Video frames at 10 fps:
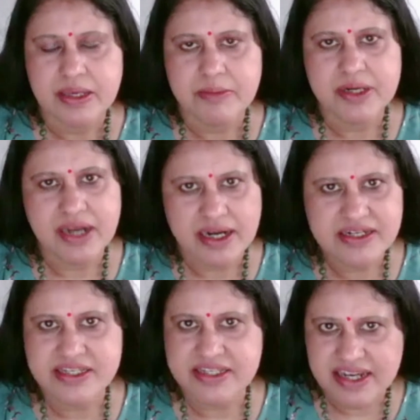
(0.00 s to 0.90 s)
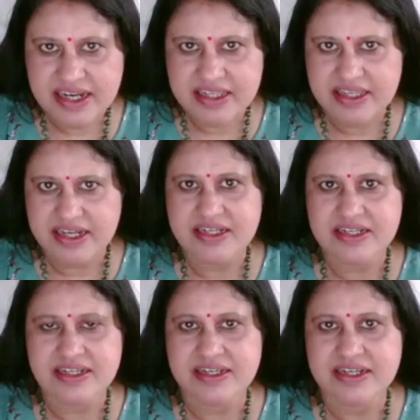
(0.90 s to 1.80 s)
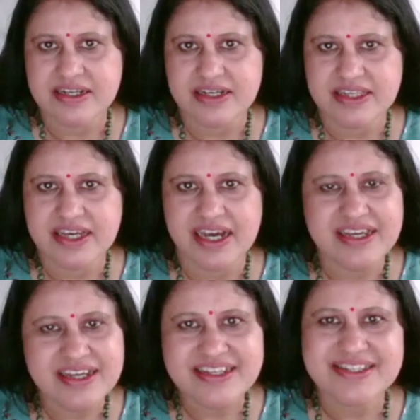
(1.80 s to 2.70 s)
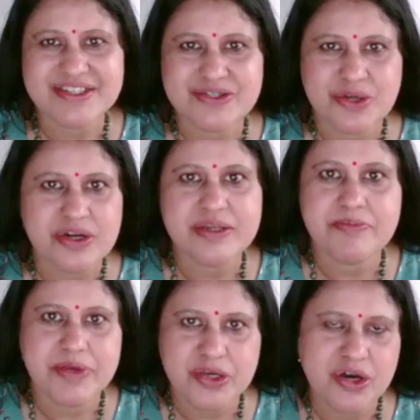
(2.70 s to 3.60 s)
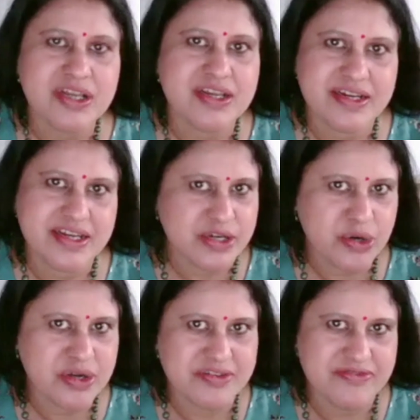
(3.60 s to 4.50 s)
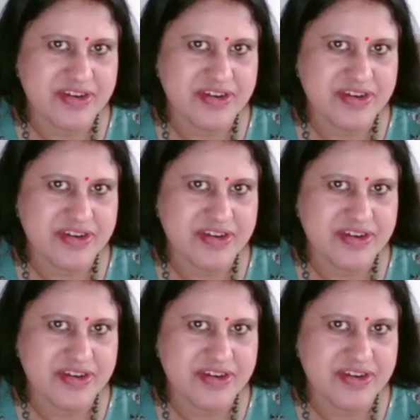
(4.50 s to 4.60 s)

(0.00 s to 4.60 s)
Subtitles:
but understand that the IAS is not the be all and end all of